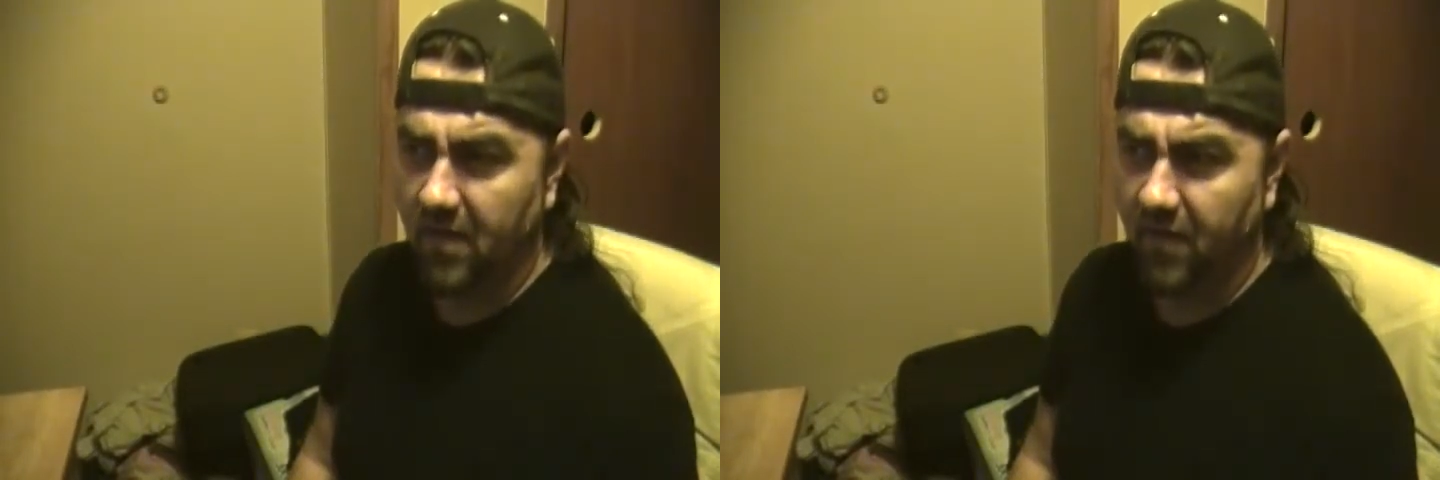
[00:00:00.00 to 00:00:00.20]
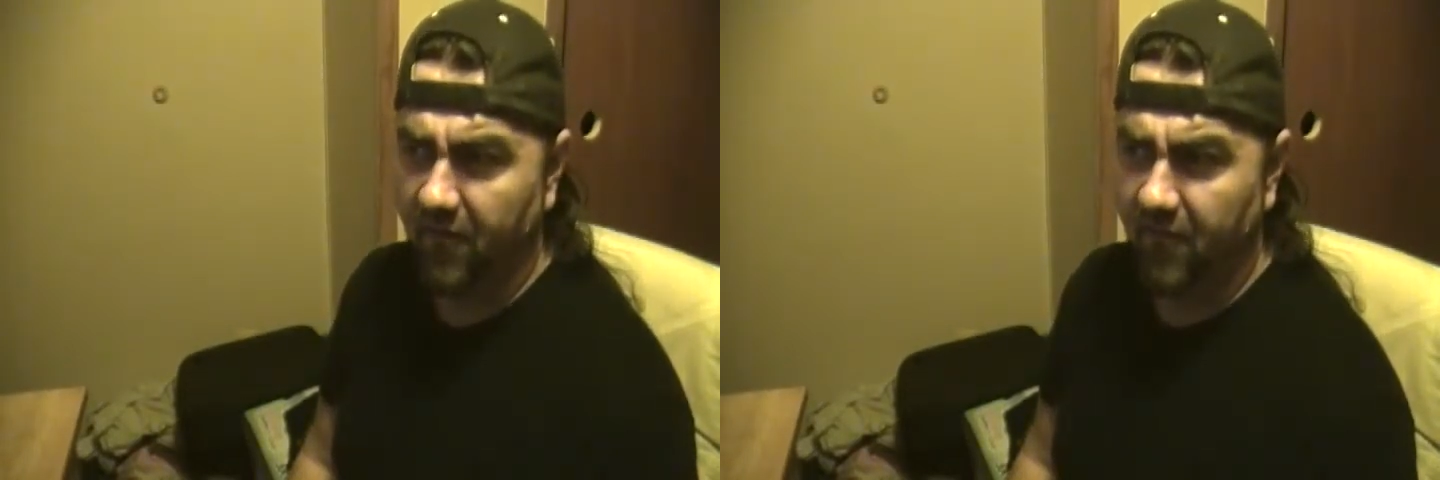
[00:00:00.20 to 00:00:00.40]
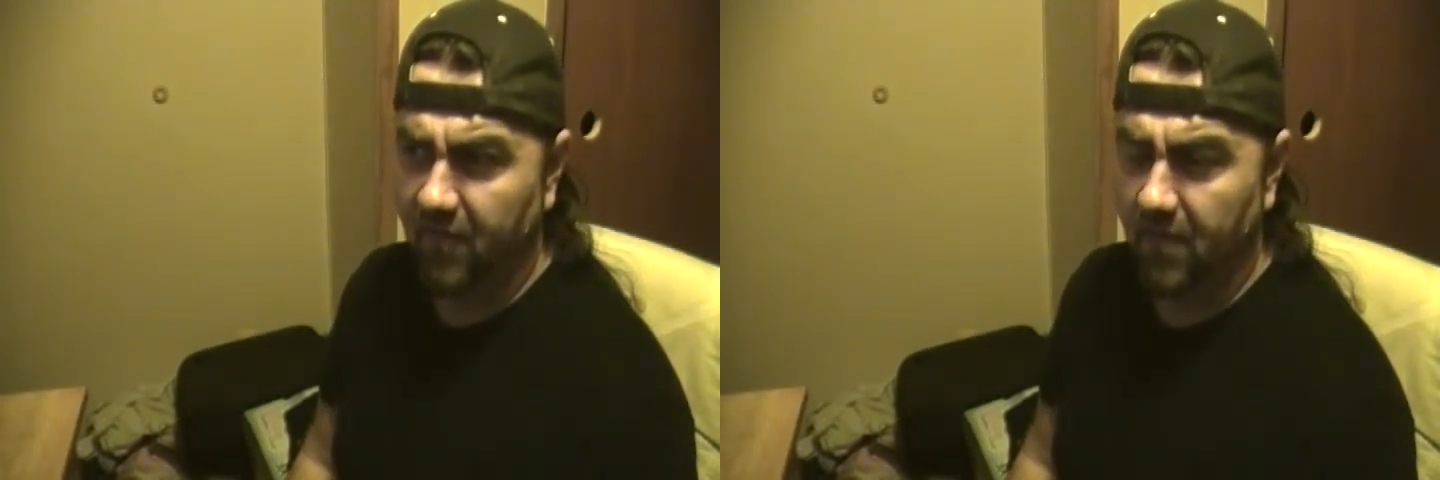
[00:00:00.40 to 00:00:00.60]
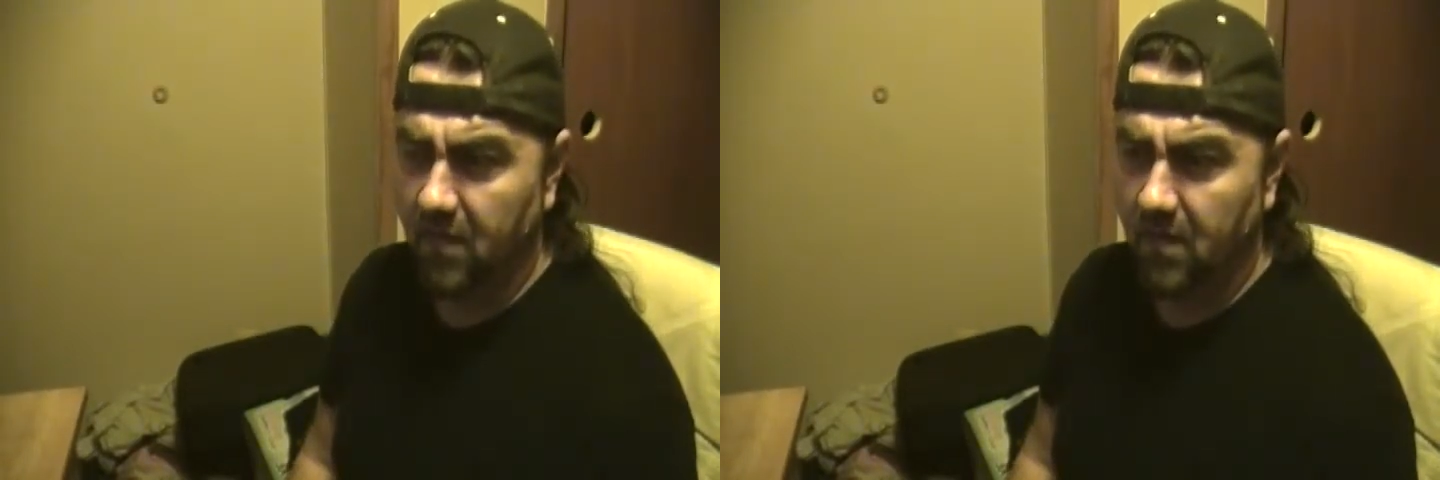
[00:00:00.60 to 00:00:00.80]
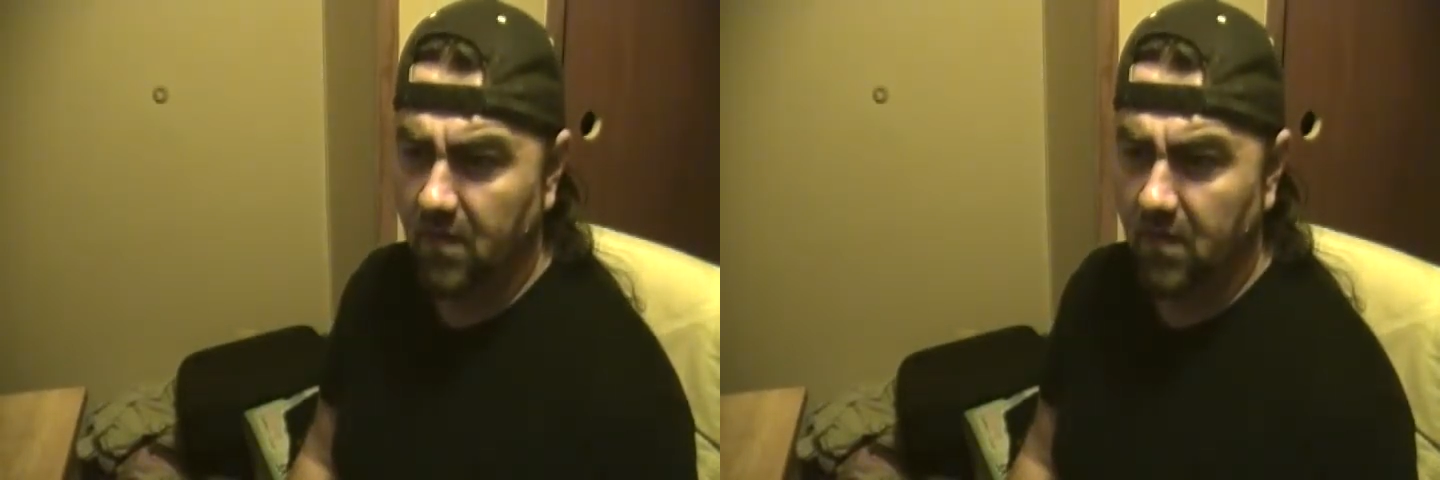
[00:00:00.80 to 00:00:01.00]
life,
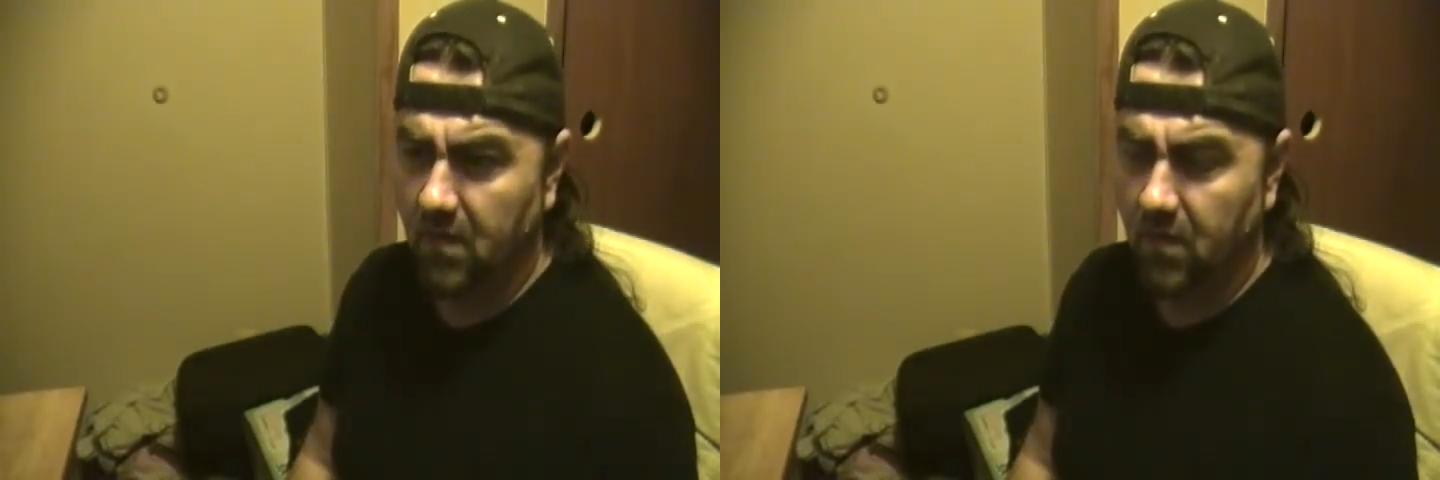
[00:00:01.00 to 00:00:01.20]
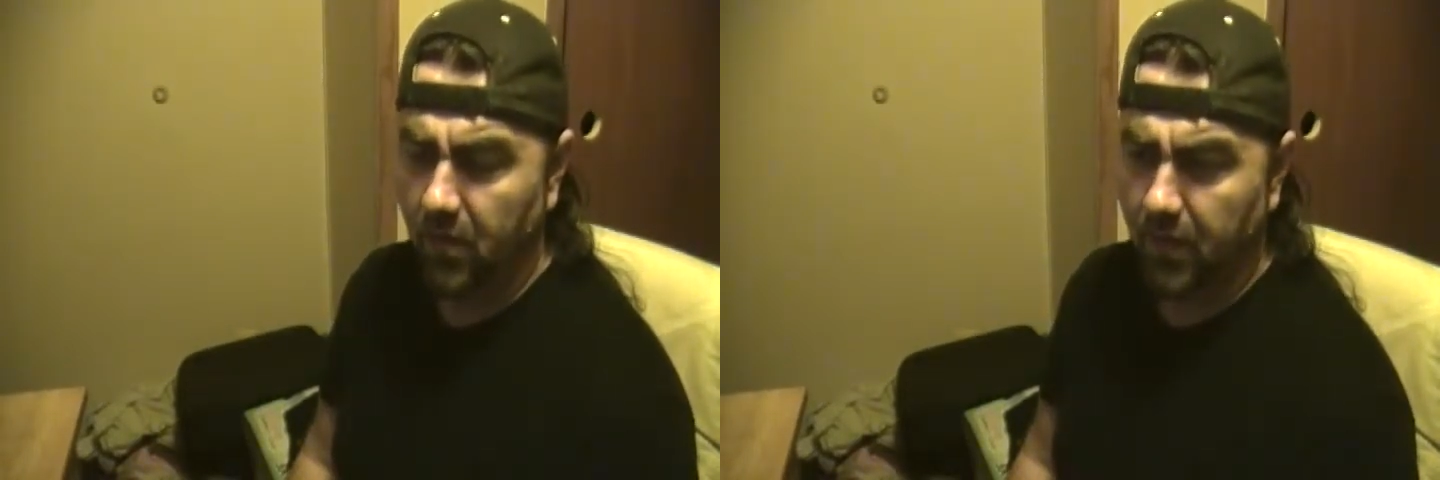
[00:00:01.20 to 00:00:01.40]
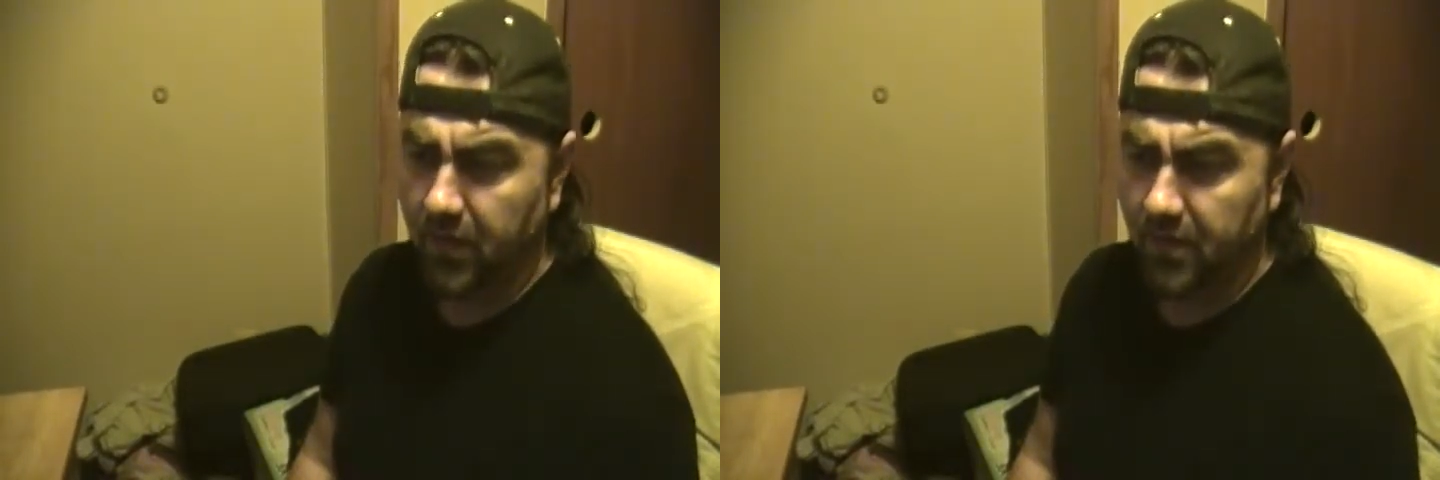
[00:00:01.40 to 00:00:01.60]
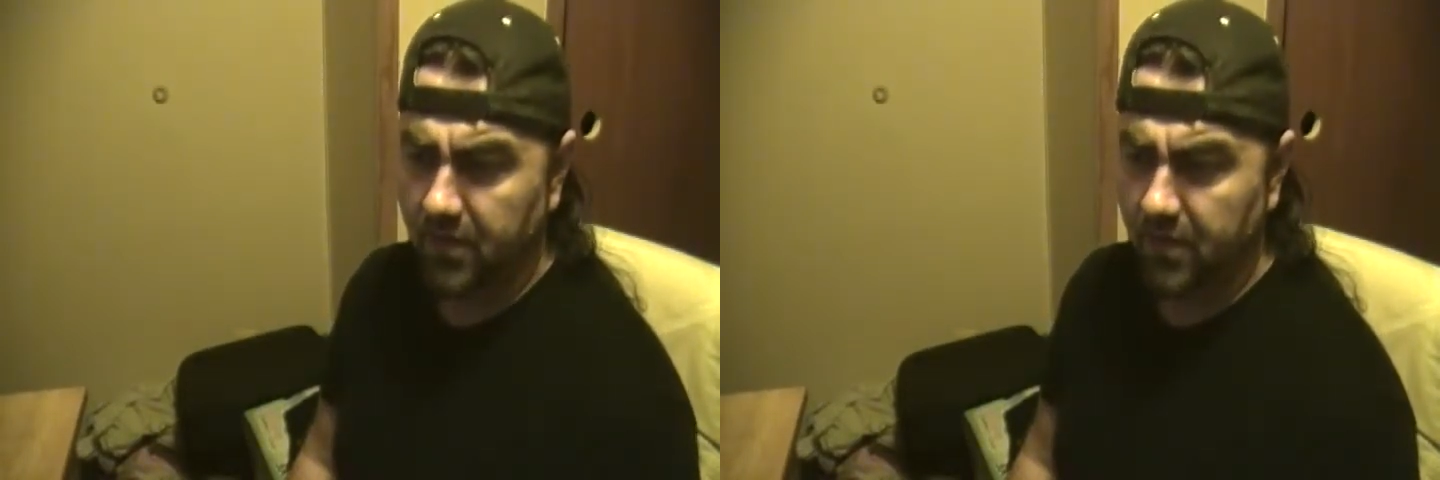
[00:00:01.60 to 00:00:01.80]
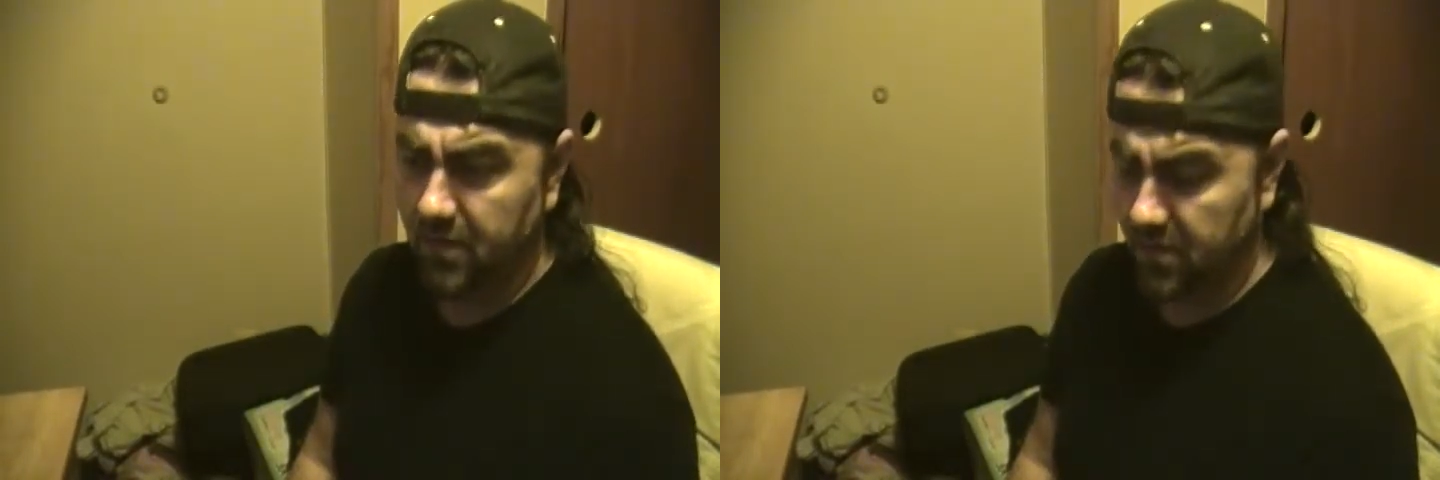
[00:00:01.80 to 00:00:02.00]
whether
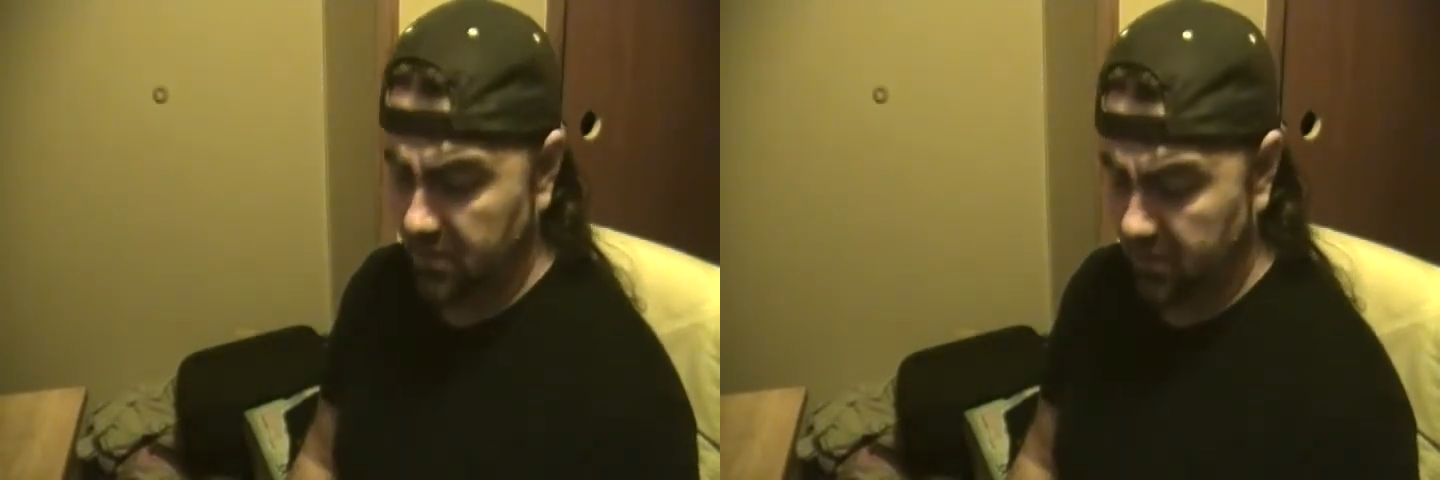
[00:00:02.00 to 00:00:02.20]
you're